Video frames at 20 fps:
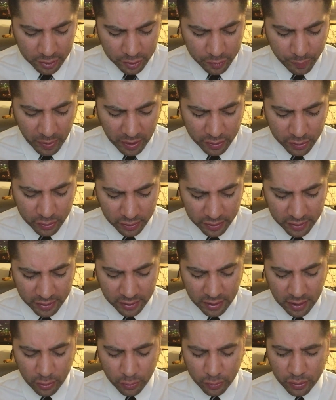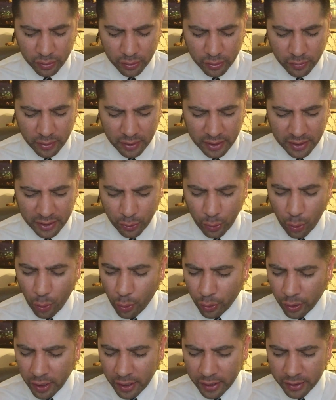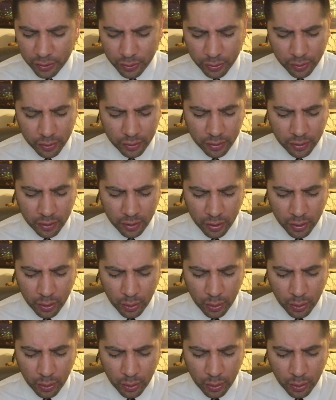especially those who uh, ignore us or,